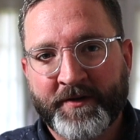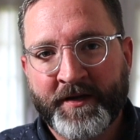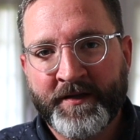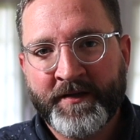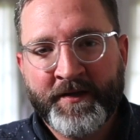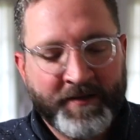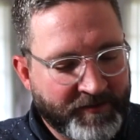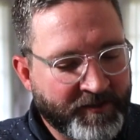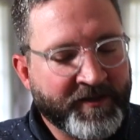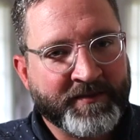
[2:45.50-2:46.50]
right?
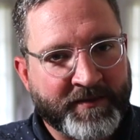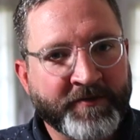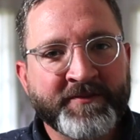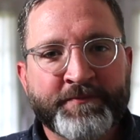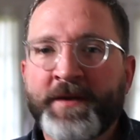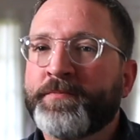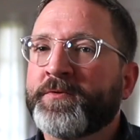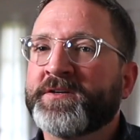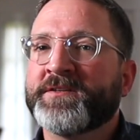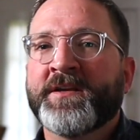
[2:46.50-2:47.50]
Look at those
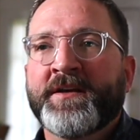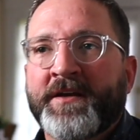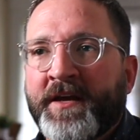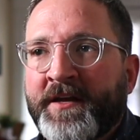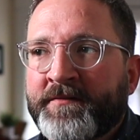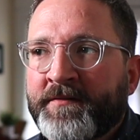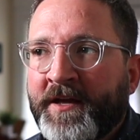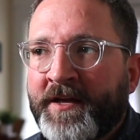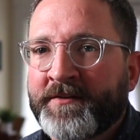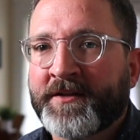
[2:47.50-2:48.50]
people
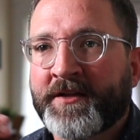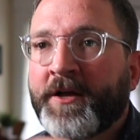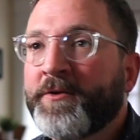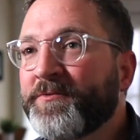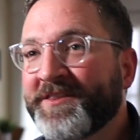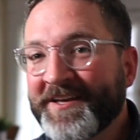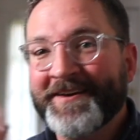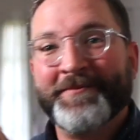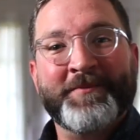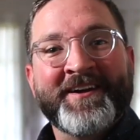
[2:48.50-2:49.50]
and clone
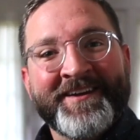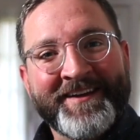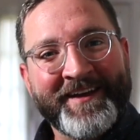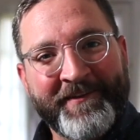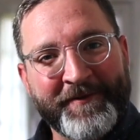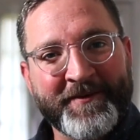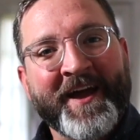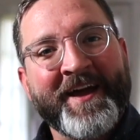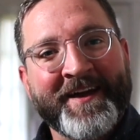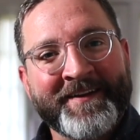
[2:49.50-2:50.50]
them if you
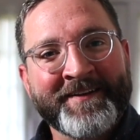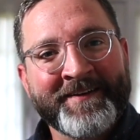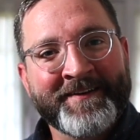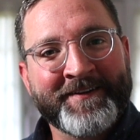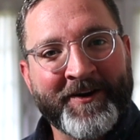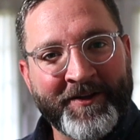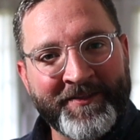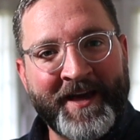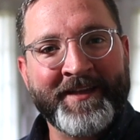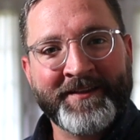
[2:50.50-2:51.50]
can on
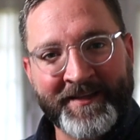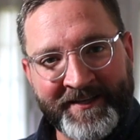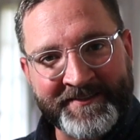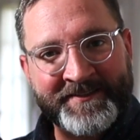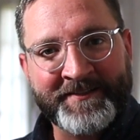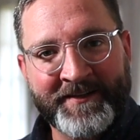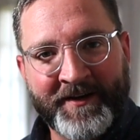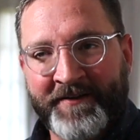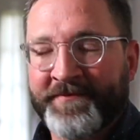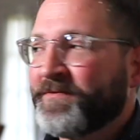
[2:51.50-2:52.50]
that list
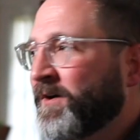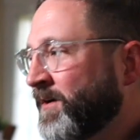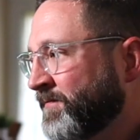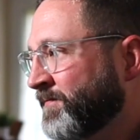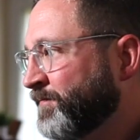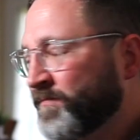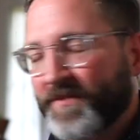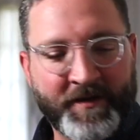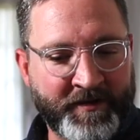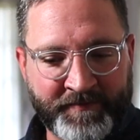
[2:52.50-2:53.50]
of
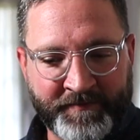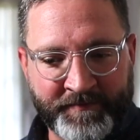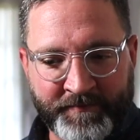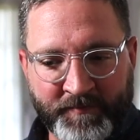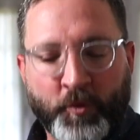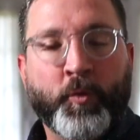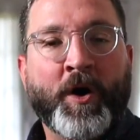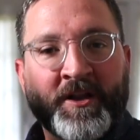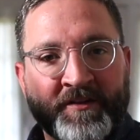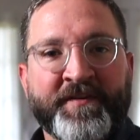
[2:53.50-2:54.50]

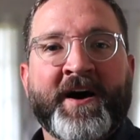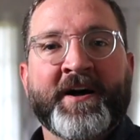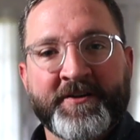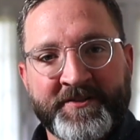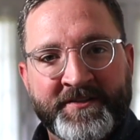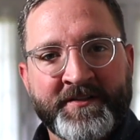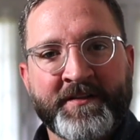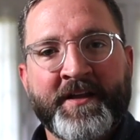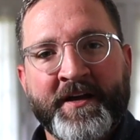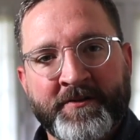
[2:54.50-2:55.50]
qualifiers
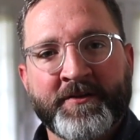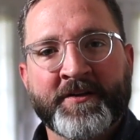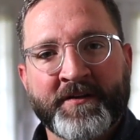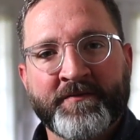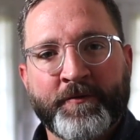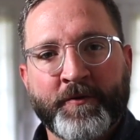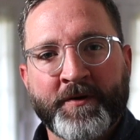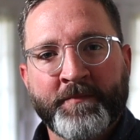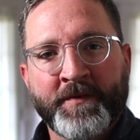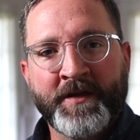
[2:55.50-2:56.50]
that you're looking for.
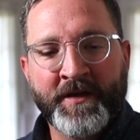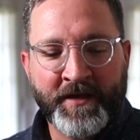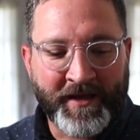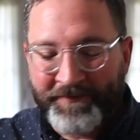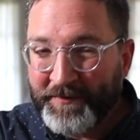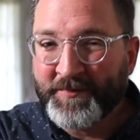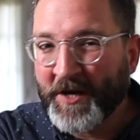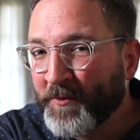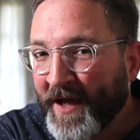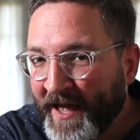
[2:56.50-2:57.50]
If you
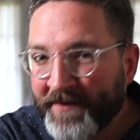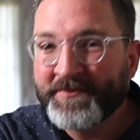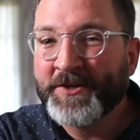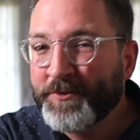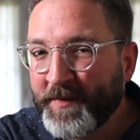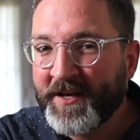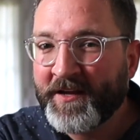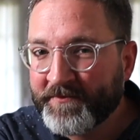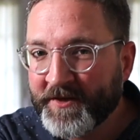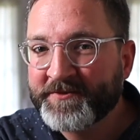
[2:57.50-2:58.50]
don't have too many
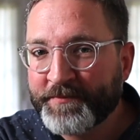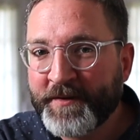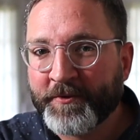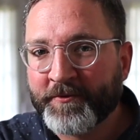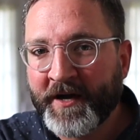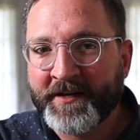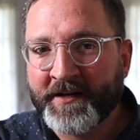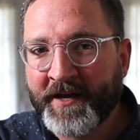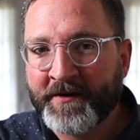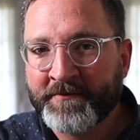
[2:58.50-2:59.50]
of those people right
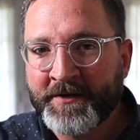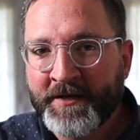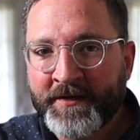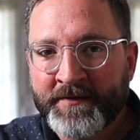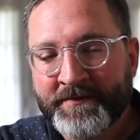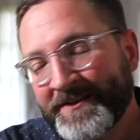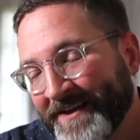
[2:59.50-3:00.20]
now, then